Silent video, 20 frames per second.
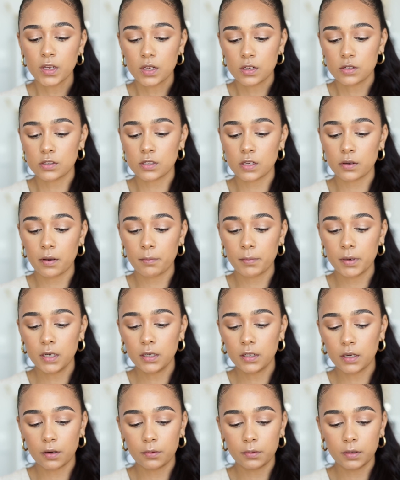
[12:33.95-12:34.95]
So I'm going
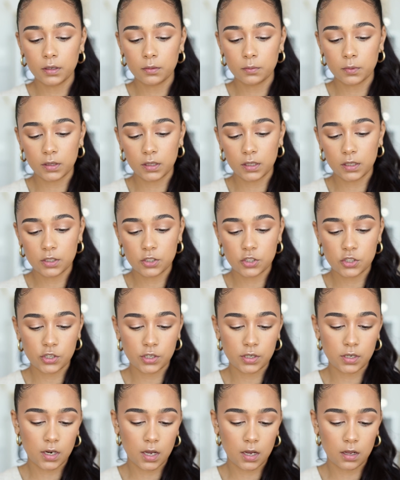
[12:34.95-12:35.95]
to go in with the
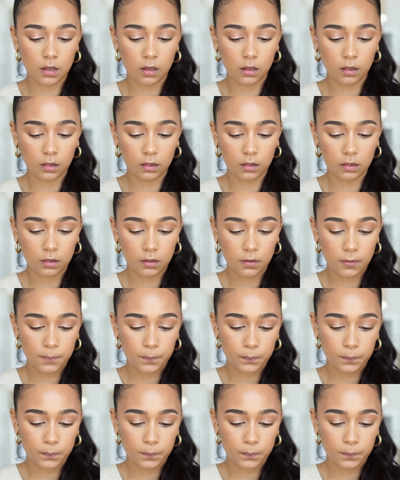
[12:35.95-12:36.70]
Chanel